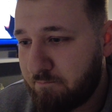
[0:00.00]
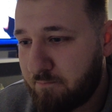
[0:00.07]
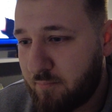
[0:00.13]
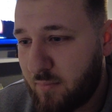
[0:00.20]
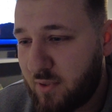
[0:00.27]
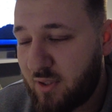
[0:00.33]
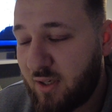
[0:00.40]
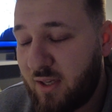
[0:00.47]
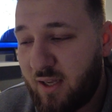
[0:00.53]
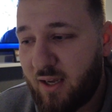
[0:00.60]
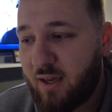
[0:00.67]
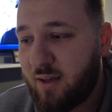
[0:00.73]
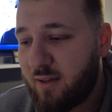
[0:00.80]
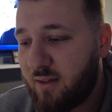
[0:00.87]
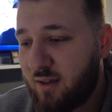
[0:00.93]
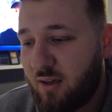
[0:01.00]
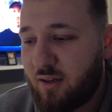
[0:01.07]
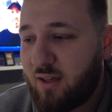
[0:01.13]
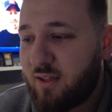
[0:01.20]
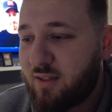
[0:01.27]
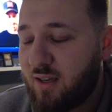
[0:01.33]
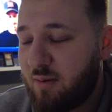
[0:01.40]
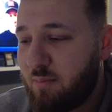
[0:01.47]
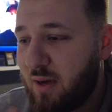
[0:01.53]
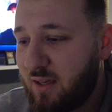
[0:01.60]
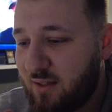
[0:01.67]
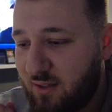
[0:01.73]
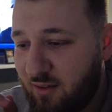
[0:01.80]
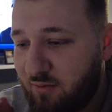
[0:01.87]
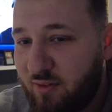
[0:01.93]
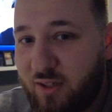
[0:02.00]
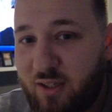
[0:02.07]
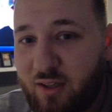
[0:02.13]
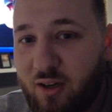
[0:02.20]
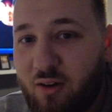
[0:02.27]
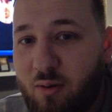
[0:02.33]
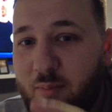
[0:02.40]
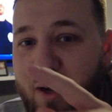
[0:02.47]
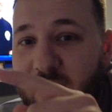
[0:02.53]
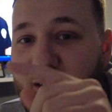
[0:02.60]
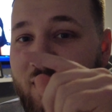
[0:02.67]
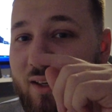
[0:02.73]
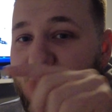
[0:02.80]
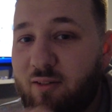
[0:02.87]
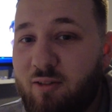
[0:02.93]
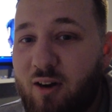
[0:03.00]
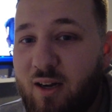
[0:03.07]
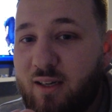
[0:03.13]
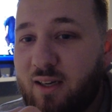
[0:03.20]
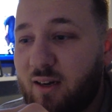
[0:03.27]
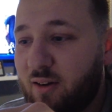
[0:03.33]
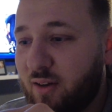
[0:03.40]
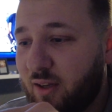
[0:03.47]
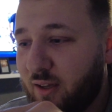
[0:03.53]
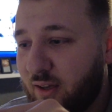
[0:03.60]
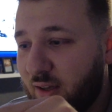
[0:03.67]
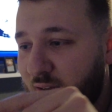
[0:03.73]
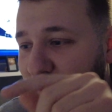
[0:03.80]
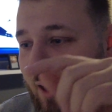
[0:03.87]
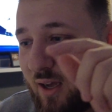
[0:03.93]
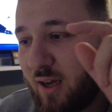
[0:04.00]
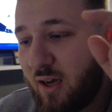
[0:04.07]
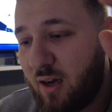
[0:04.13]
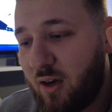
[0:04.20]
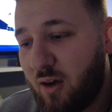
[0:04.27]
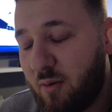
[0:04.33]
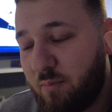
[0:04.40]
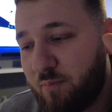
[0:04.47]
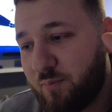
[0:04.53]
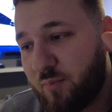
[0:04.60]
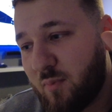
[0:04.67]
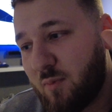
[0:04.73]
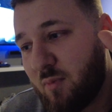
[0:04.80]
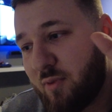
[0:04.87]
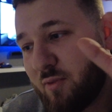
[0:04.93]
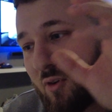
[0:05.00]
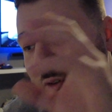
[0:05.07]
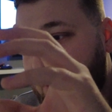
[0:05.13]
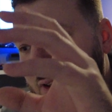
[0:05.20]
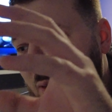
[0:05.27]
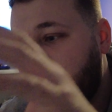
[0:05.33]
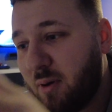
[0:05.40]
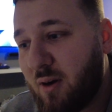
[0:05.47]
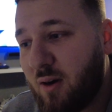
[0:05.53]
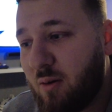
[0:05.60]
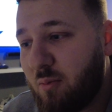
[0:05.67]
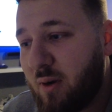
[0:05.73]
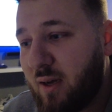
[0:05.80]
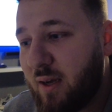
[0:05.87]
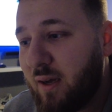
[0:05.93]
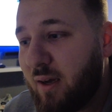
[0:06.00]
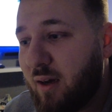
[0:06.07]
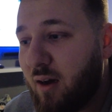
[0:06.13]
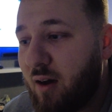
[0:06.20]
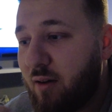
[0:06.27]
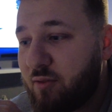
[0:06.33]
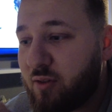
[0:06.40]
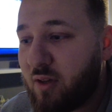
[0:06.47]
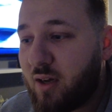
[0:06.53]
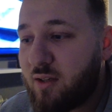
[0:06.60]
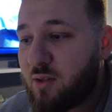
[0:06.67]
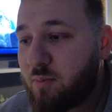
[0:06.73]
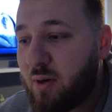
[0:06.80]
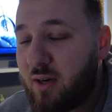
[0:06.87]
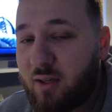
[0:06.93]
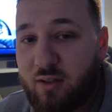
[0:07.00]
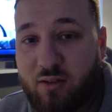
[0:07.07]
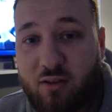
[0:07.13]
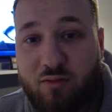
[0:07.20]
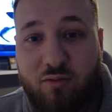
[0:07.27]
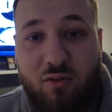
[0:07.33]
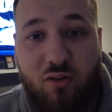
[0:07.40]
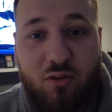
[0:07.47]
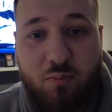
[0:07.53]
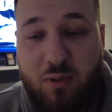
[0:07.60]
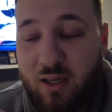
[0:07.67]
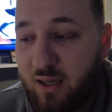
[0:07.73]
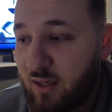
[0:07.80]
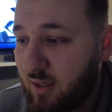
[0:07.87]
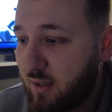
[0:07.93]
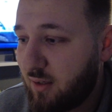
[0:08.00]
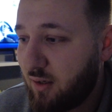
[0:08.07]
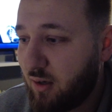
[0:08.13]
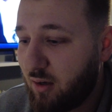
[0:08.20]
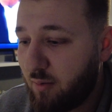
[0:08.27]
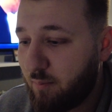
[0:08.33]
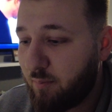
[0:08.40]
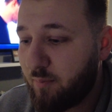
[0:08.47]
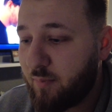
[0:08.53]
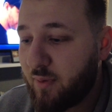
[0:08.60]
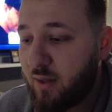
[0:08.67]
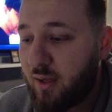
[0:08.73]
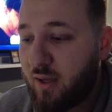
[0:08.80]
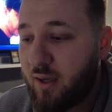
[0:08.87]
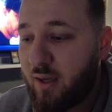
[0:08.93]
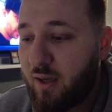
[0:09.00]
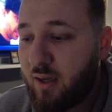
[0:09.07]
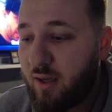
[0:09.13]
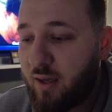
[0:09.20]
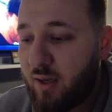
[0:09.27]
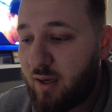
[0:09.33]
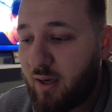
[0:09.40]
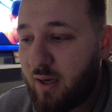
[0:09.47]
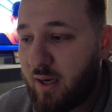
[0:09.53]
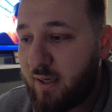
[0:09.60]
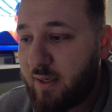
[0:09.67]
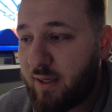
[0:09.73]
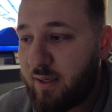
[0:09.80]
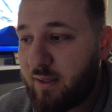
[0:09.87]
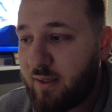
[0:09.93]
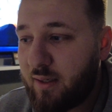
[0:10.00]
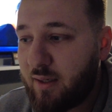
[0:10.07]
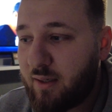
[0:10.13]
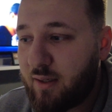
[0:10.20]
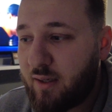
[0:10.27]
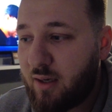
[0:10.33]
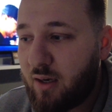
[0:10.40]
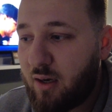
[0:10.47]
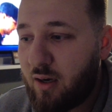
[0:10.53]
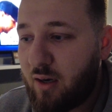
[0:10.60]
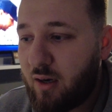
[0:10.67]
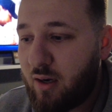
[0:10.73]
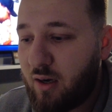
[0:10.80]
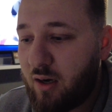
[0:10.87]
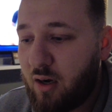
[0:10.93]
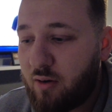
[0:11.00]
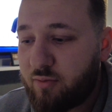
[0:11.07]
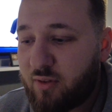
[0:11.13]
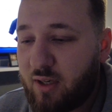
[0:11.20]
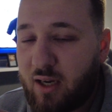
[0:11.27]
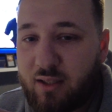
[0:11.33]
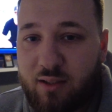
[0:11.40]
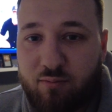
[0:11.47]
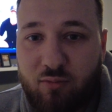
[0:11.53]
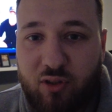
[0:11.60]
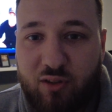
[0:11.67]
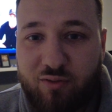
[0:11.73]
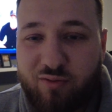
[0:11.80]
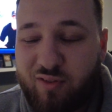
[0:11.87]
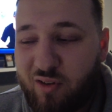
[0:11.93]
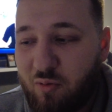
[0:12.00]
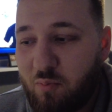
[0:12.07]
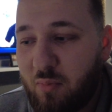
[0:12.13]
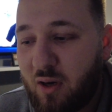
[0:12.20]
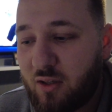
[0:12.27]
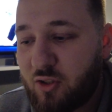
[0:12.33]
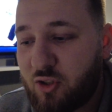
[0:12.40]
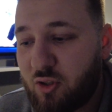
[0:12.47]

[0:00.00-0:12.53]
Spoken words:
So yeah, let's get back to the video. I'm editing it right now here. We've got to the part where I've started spraying the stuff gloss black, and then after that I didn't really film much.